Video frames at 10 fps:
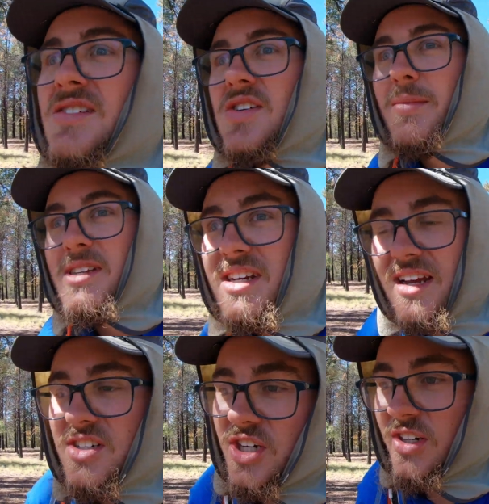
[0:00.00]
So I must have
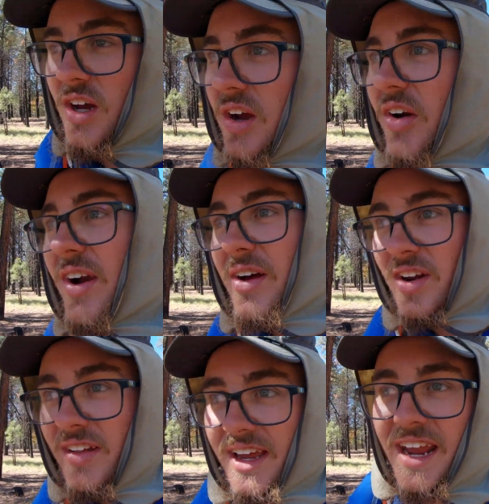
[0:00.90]
gotten turned up
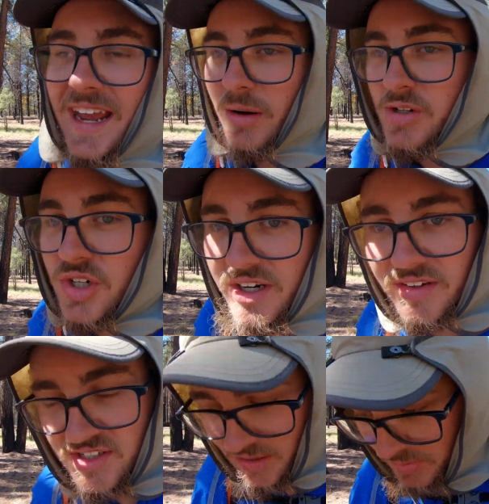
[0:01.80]
around on like a cow trail
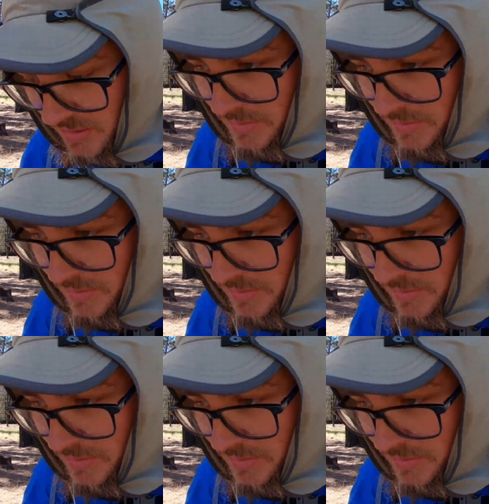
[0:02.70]
or something,